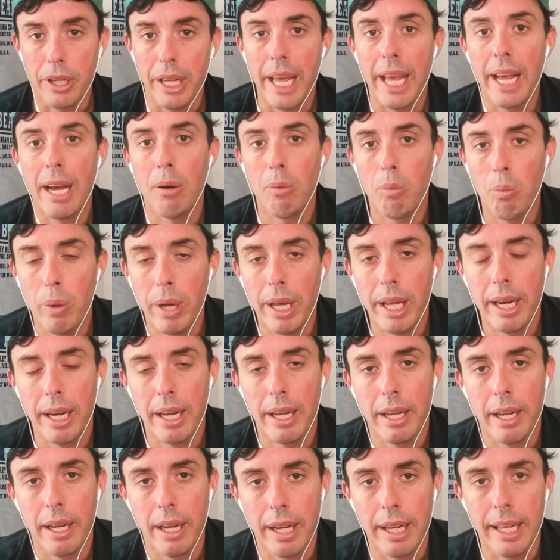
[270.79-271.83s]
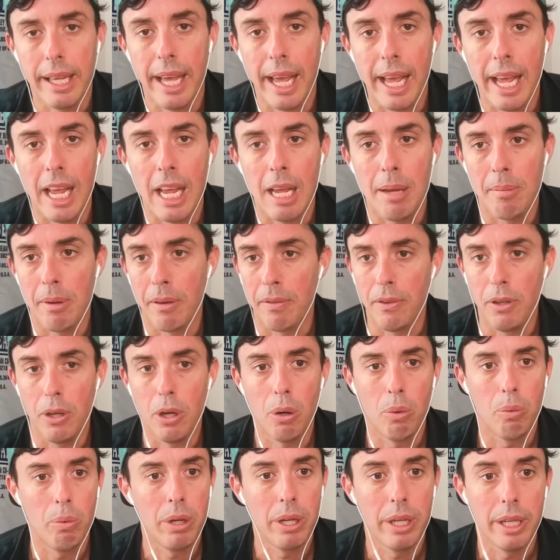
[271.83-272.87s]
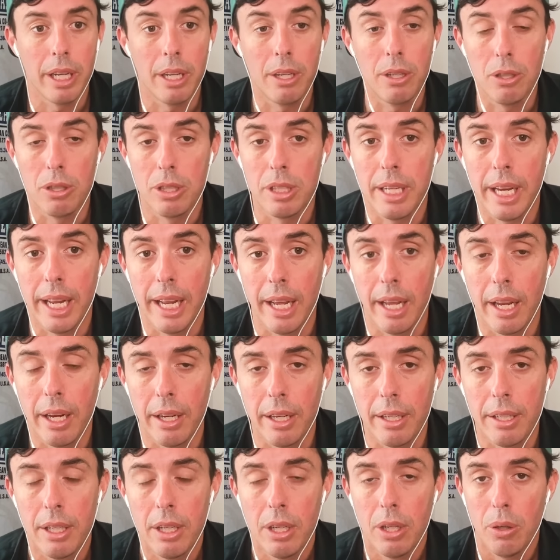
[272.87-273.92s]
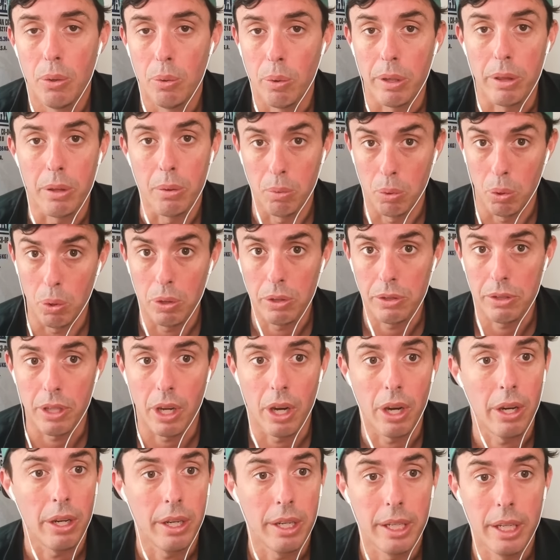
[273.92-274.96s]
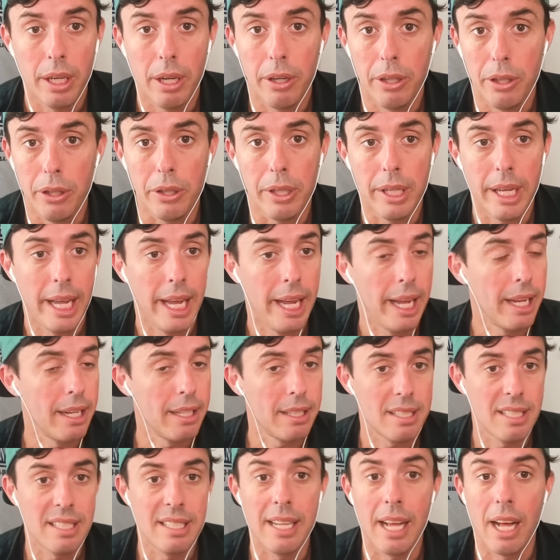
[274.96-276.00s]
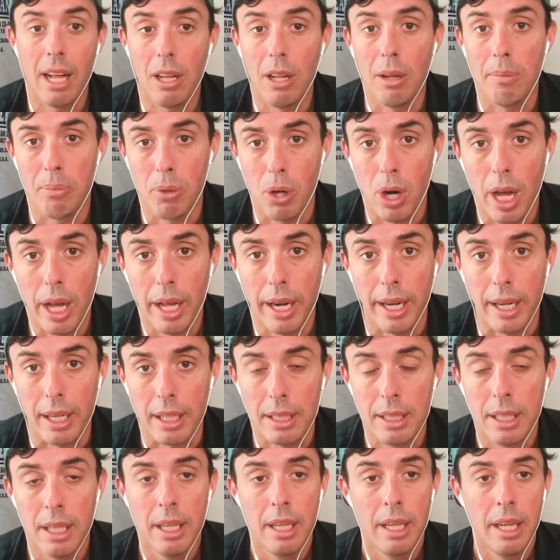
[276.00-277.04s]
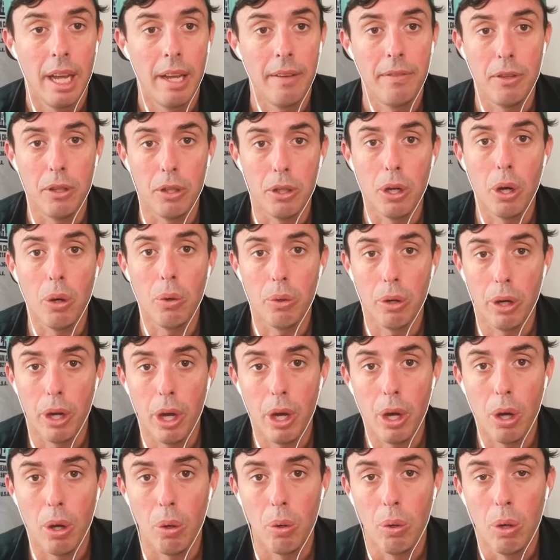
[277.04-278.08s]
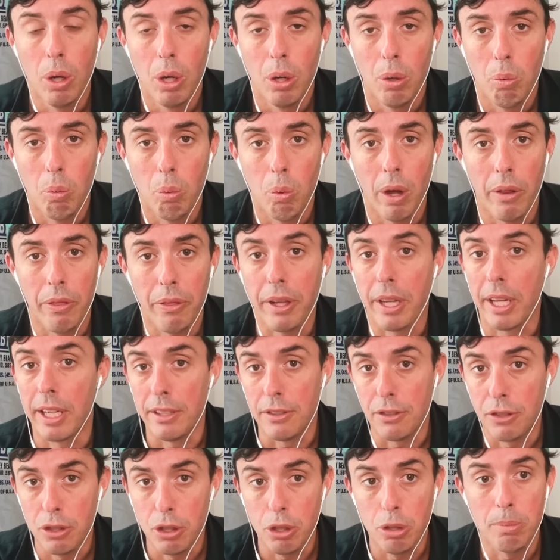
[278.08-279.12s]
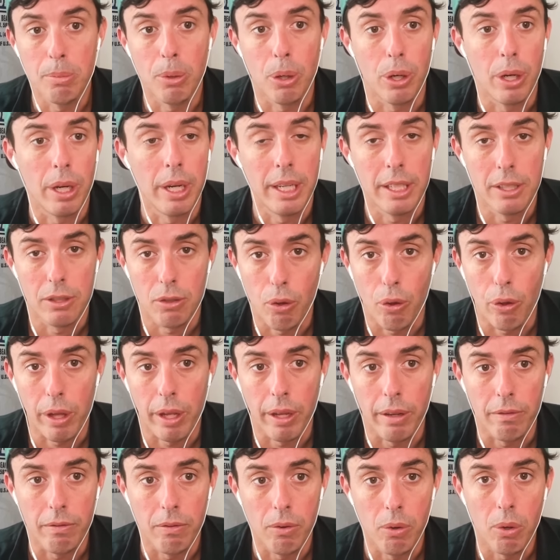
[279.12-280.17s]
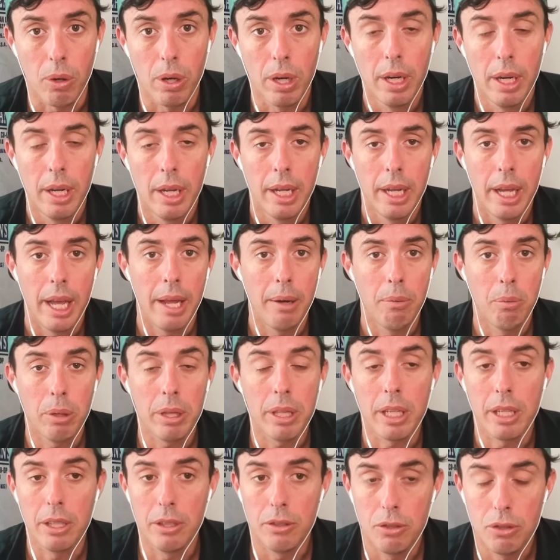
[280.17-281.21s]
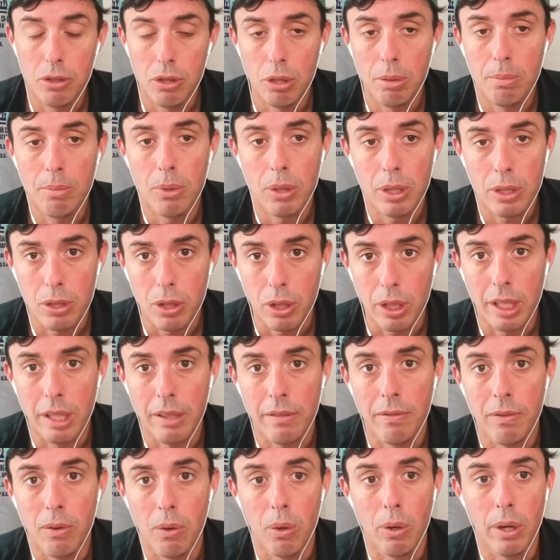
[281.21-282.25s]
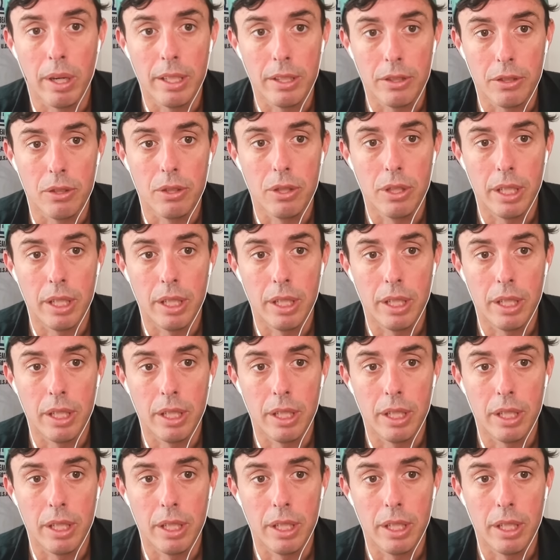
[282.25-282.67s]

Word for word: can't win a, a game if you don't really understand what the rules are. You know, you can't sell a product if you don't know what the consumer is looking for. And what the consumer is looking for is